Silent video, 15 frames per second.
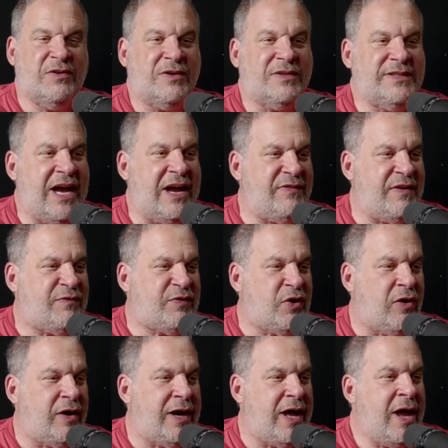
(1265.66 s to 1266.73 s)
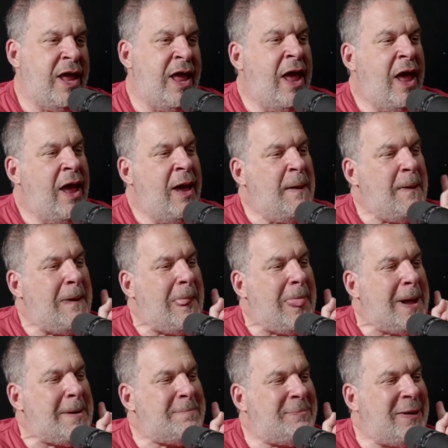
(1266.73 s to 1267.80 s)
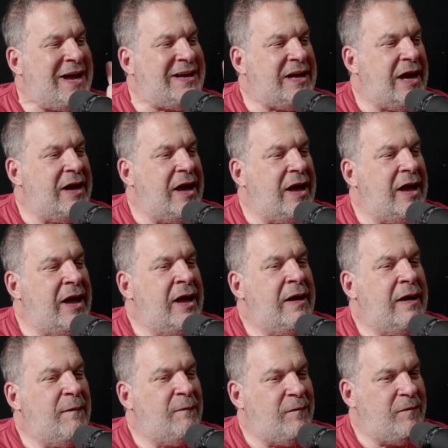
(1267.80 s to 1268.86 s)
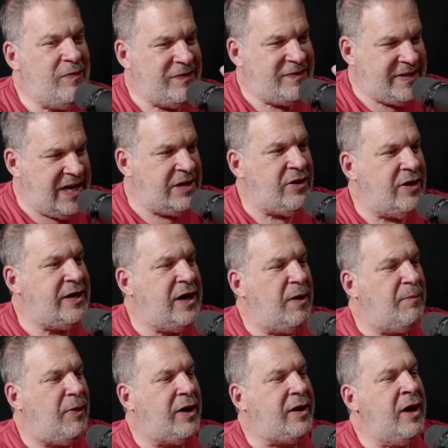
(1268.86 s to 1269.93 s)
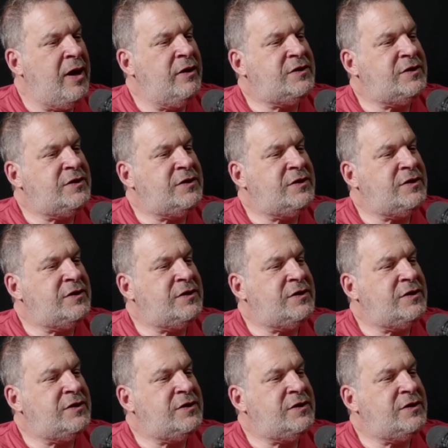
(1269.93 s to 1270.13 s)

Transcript: Davie, Florida. My senior yearbook.